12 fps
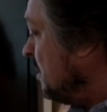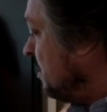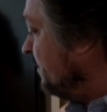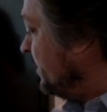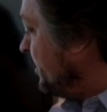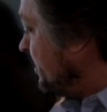
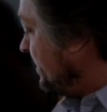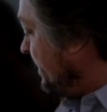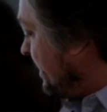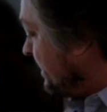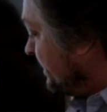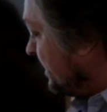Over here on
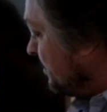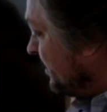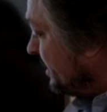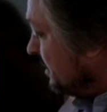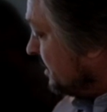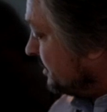the inset,
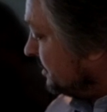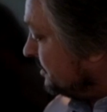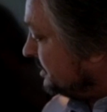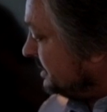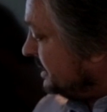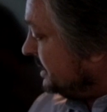we can also
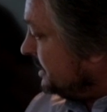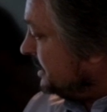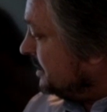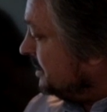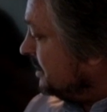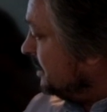see
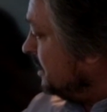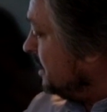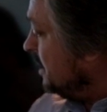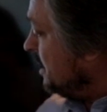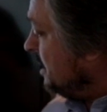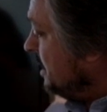
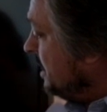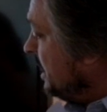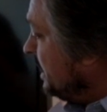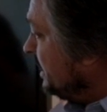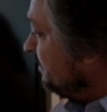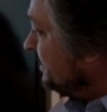
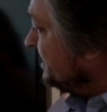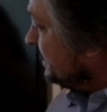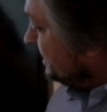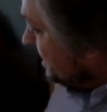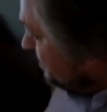an emphasis